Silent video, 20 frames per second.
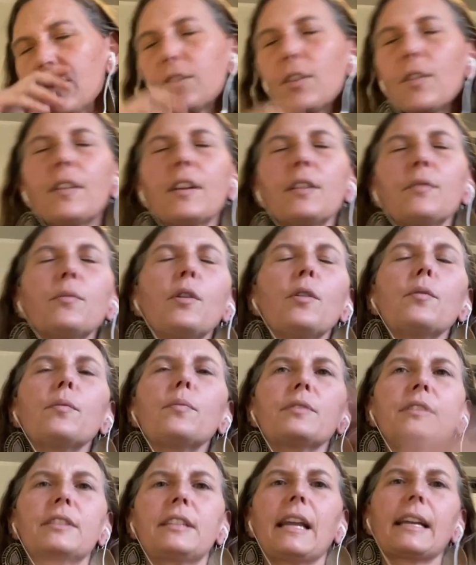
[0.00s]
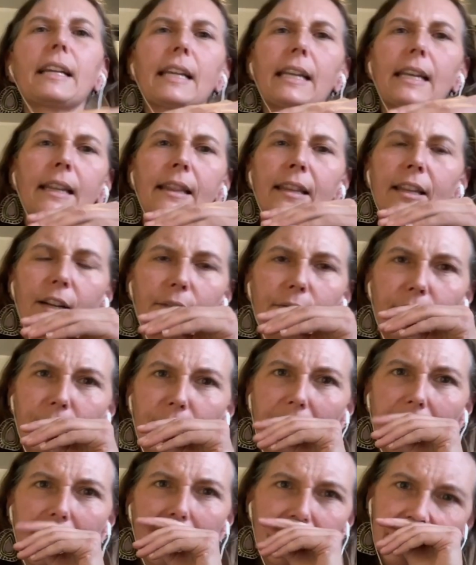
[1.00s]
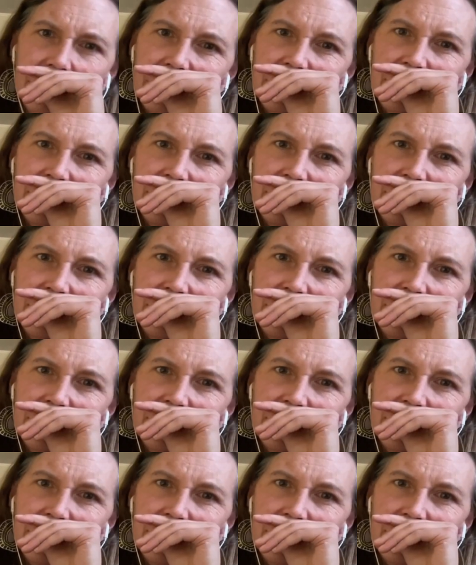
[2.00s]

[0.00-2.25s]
So then we'll stick it in there for like,